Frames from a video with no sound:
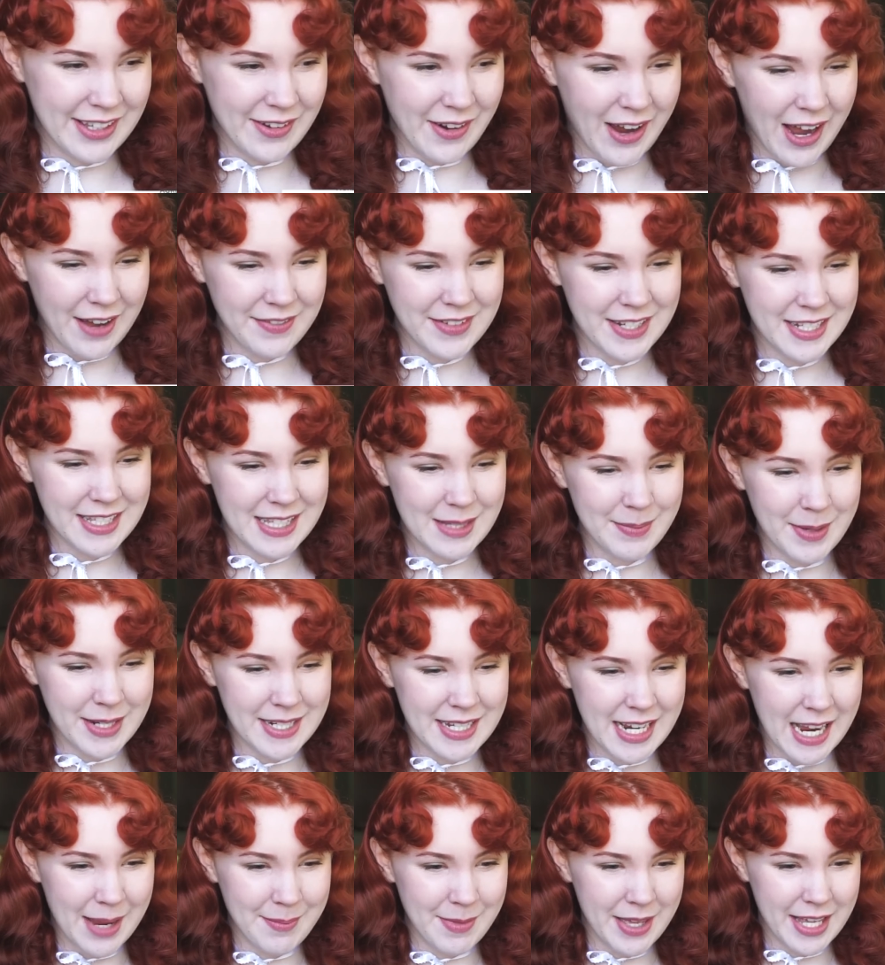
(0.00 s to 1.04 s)
You often spend
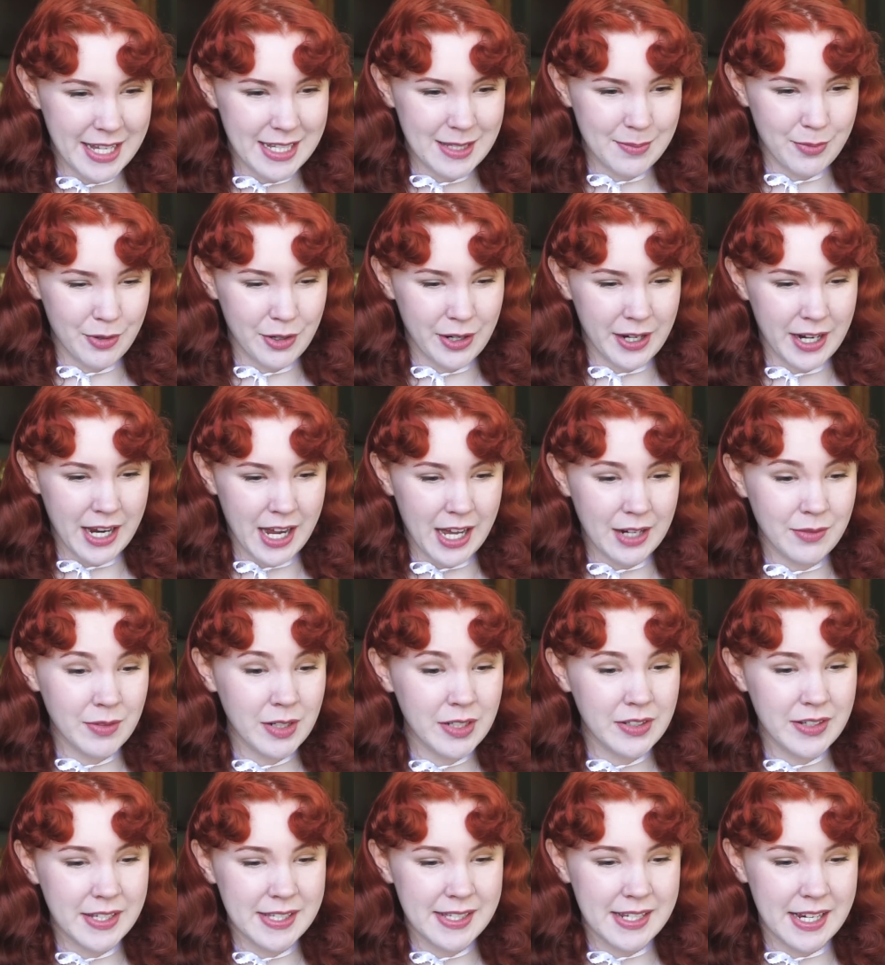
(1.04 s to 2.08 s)
time exploring
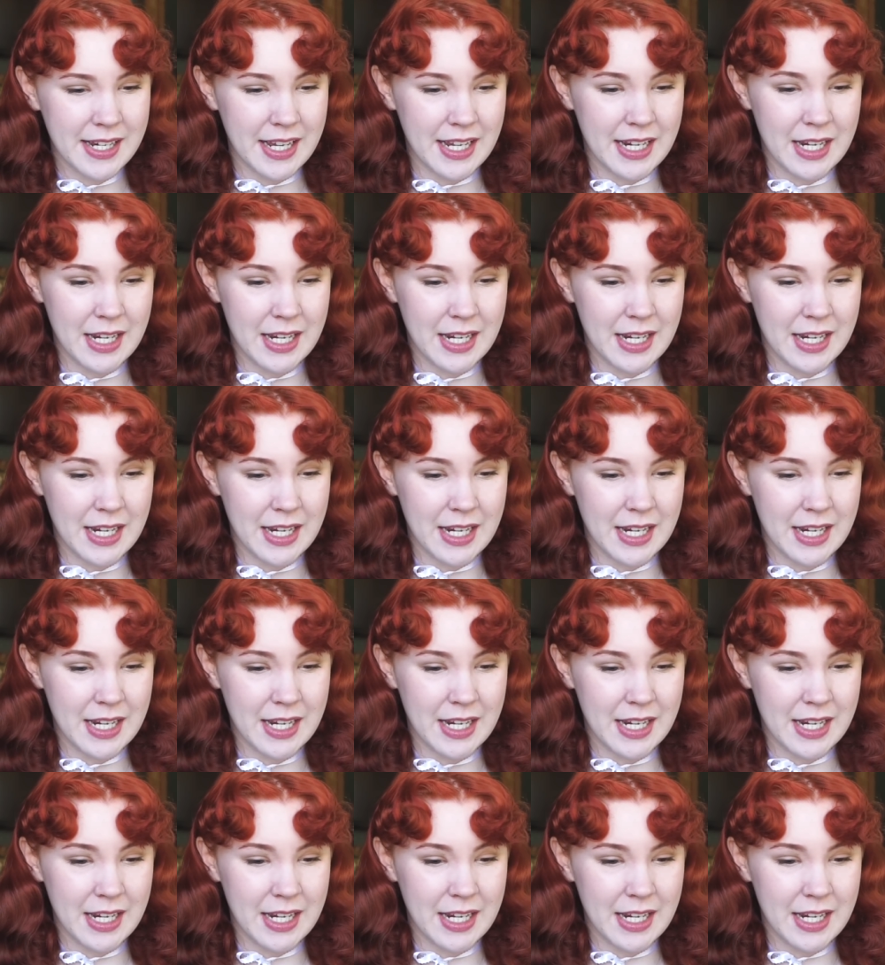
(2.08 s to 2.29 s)
unrealistic